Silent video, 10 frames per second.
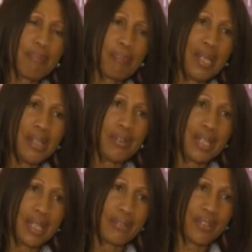because
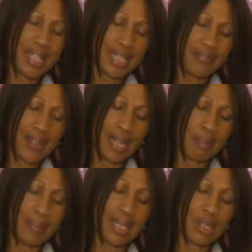the
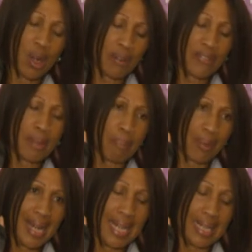formative period for
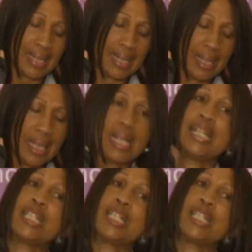the development